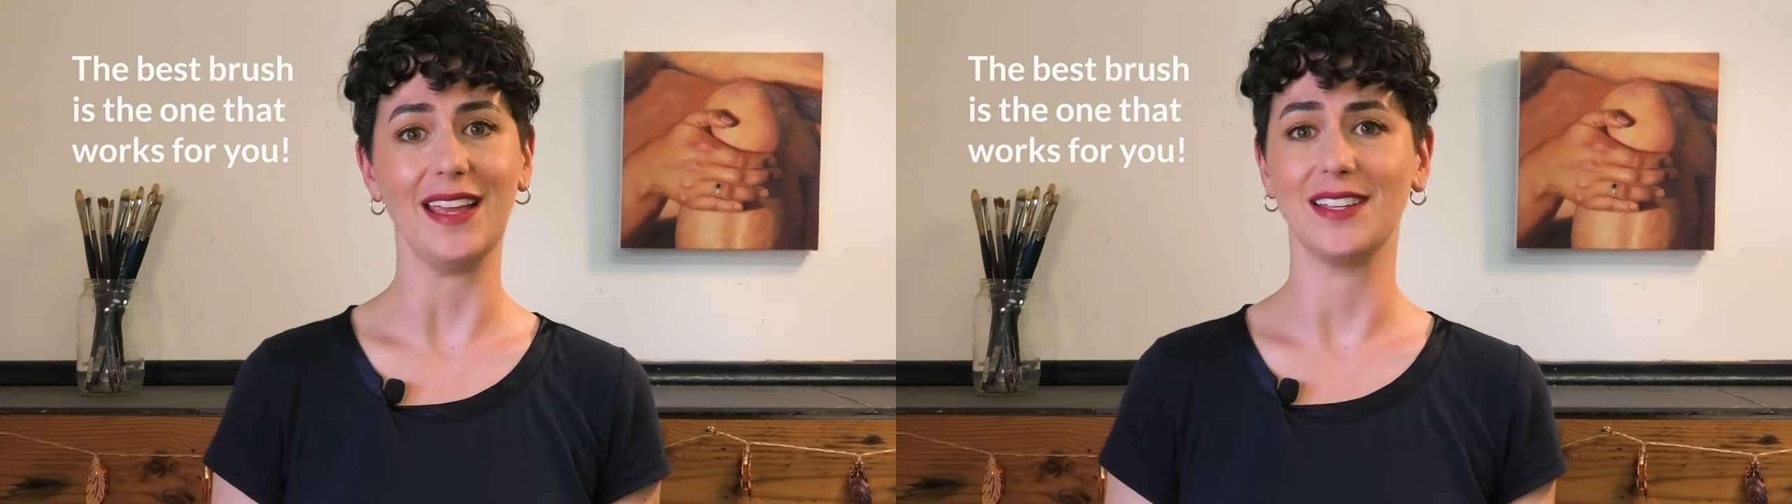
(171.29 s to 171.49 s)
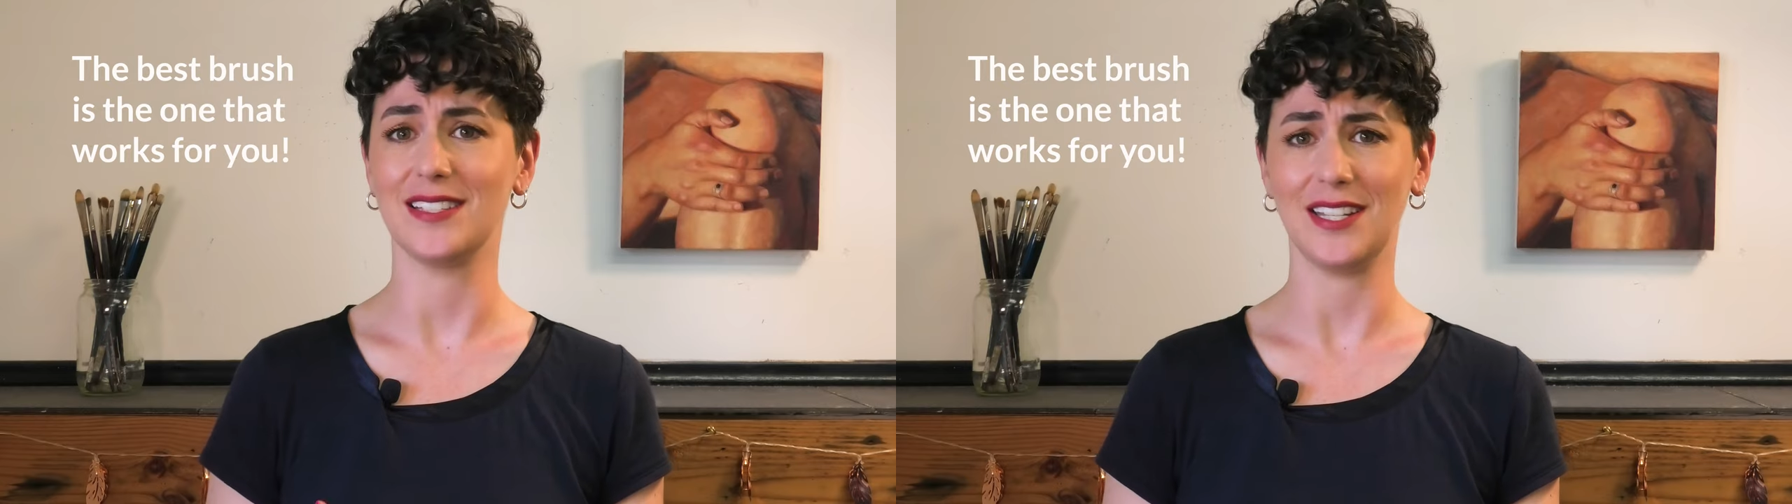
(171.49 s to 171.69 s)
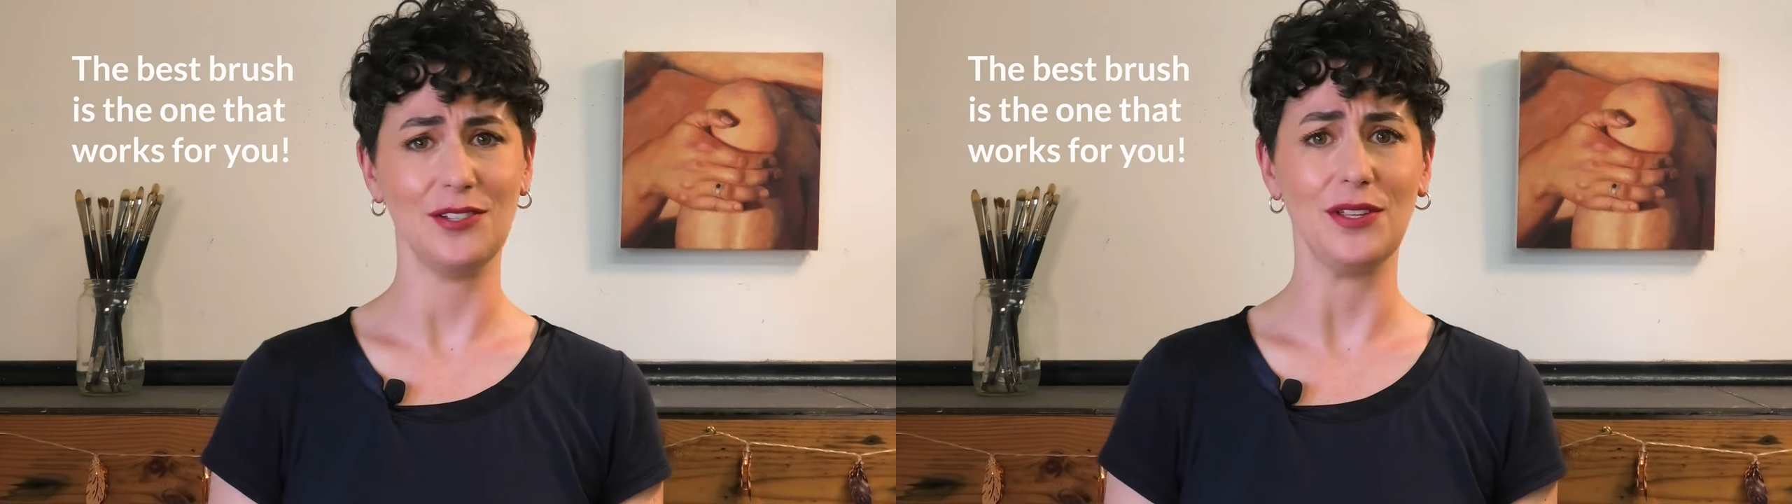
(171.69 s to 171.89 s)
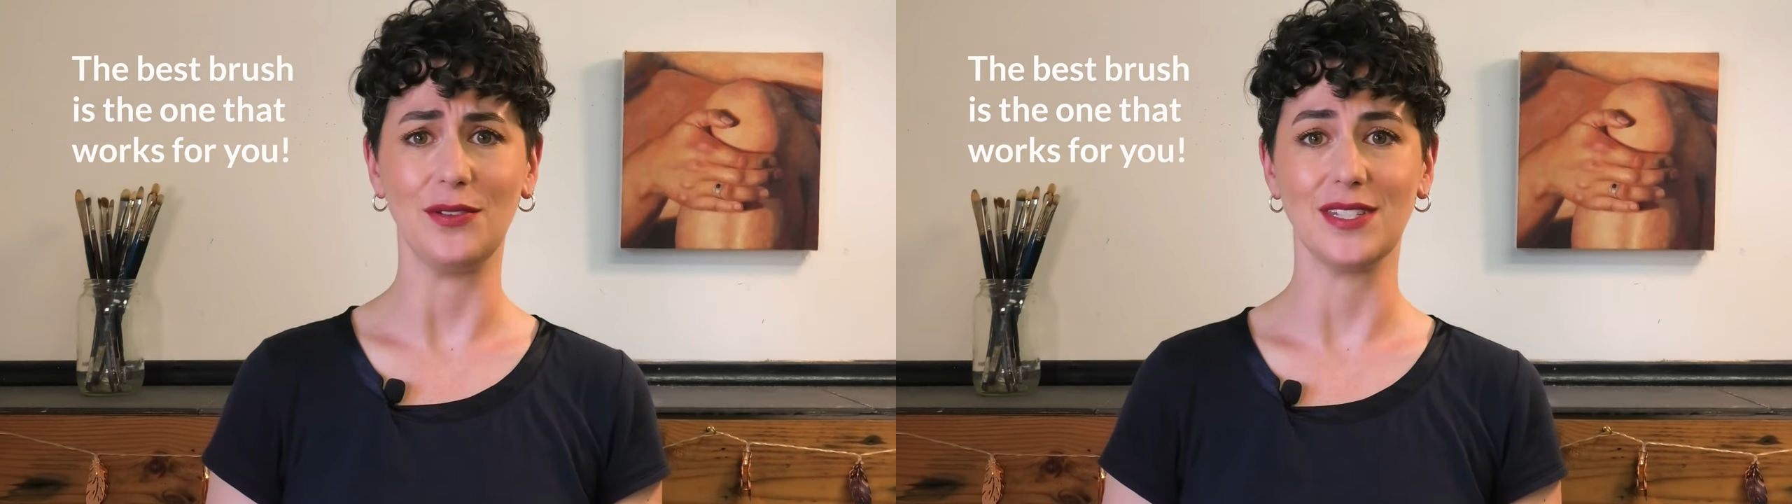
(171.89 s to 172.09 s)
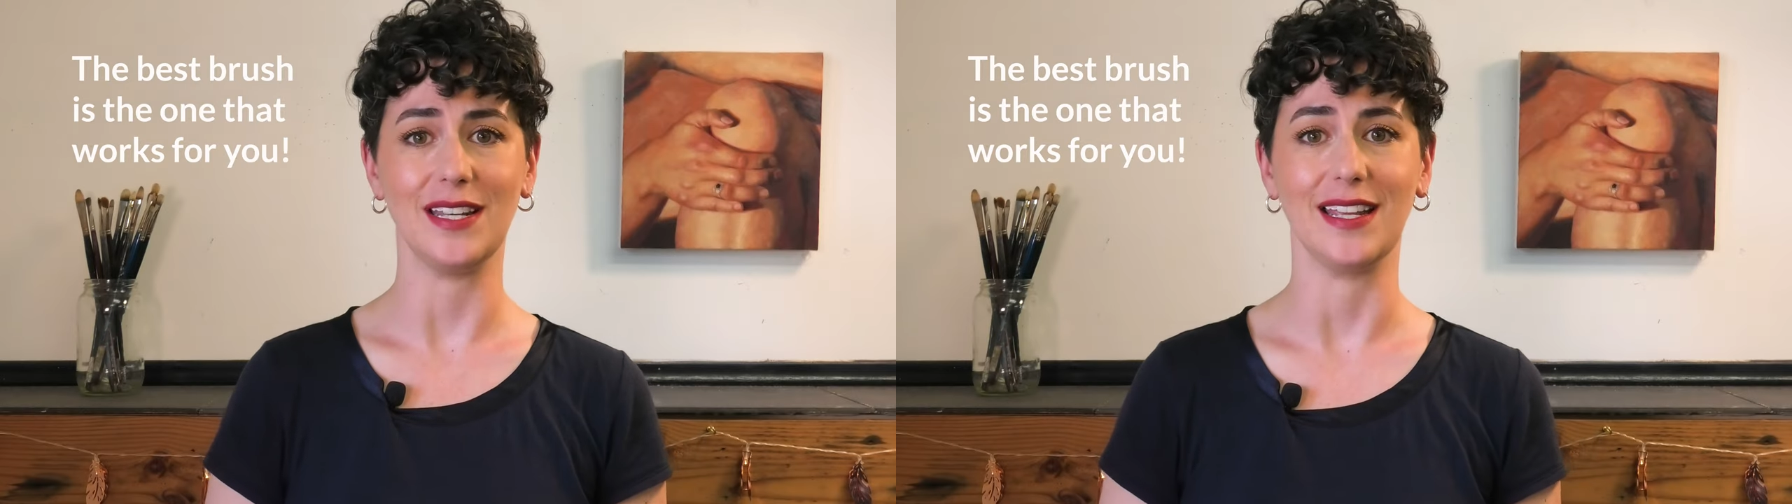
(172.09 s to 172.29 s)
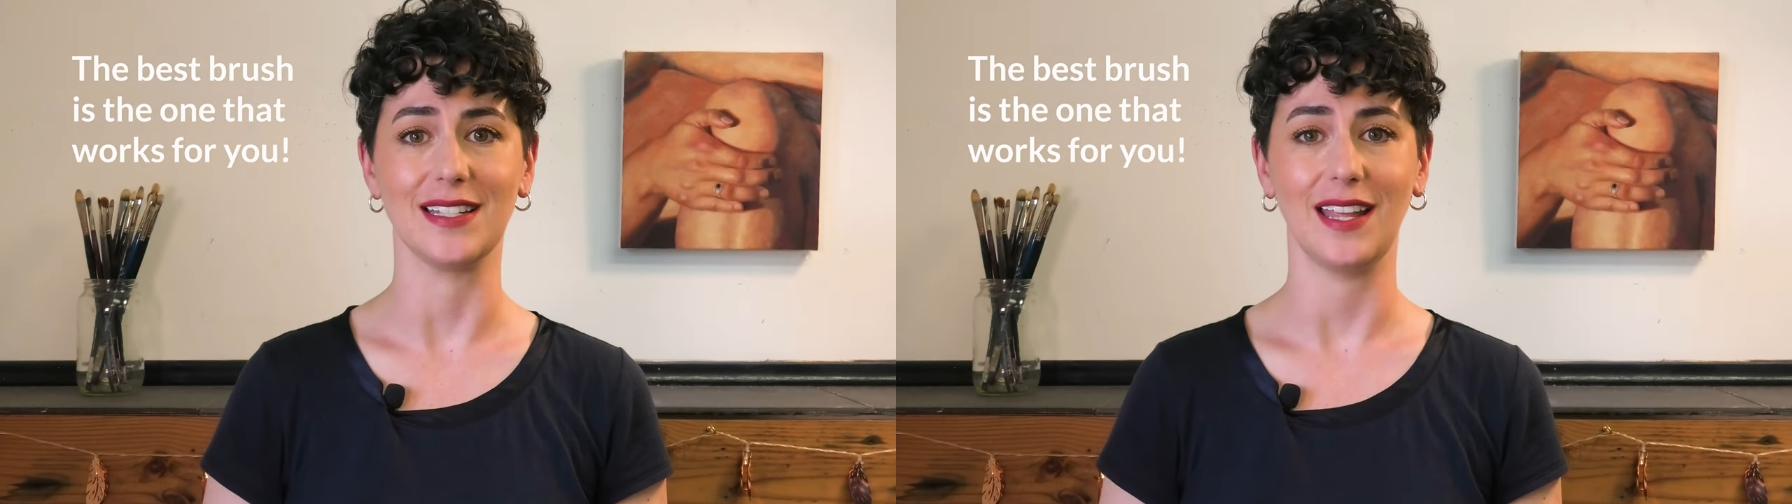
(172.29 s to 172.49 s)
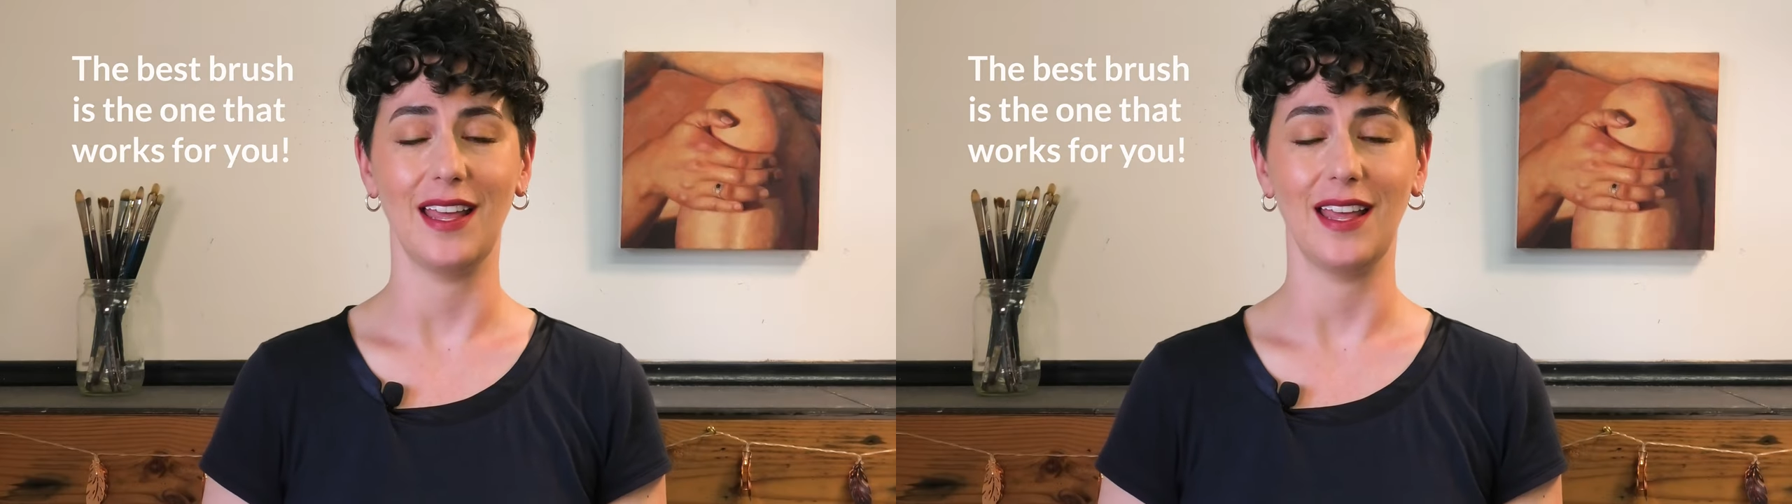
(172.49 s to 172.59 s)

Continue using it.